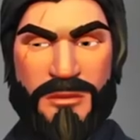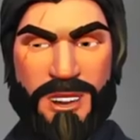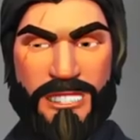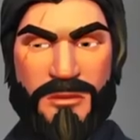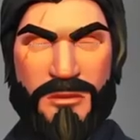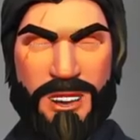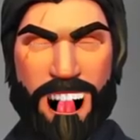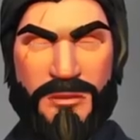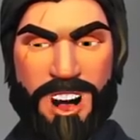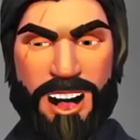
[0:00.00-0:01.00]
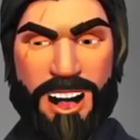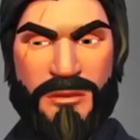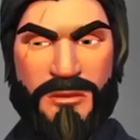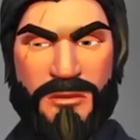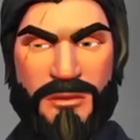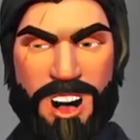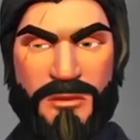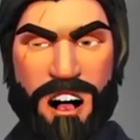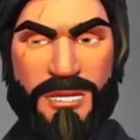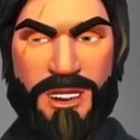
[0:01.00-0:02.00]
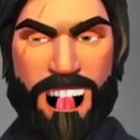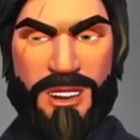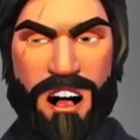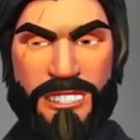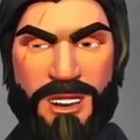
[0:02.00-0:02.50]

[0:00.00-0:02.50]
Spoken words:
You just woke me up from my nap. I'm about to do a 50 versus